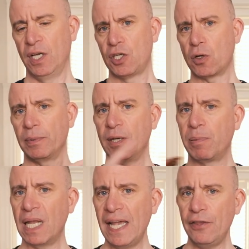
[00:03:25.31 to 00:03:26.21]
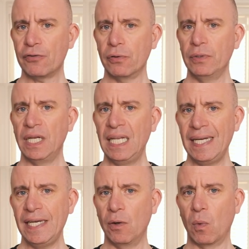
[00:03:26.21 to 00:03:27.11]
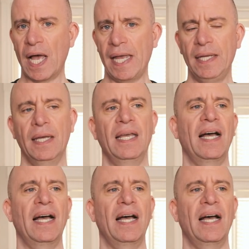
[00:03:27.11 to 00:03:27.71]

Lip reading: So I'm going to play it through in a linear way,